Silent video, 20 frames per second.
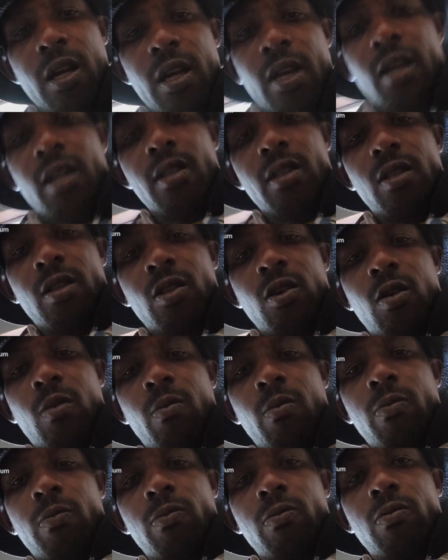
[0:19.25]
And, you
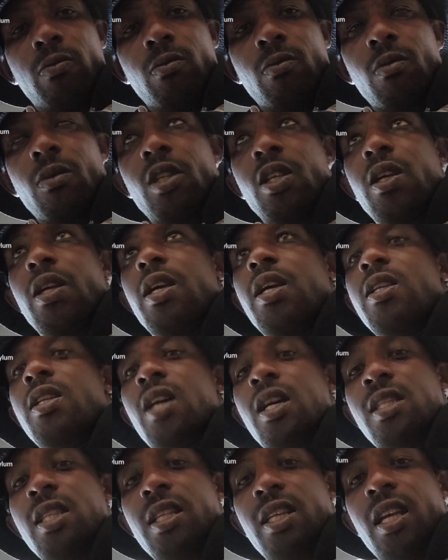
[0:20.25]
know,
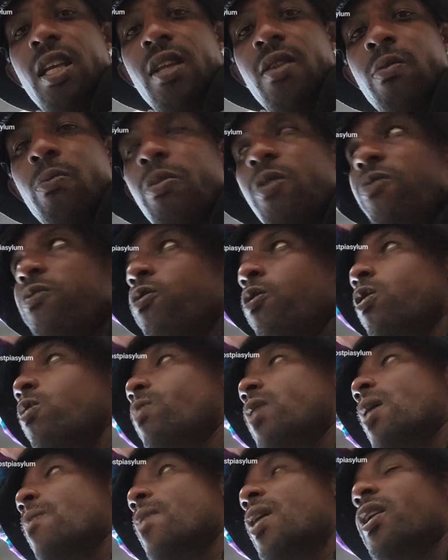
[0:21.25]
he doesn't get it.
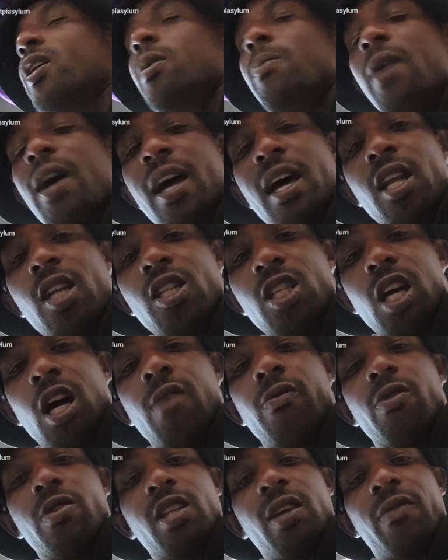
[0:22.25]
Before, when I met him, I had a
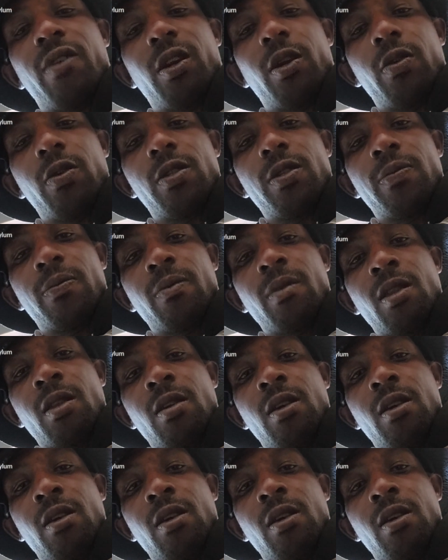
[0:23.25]
job for seven years.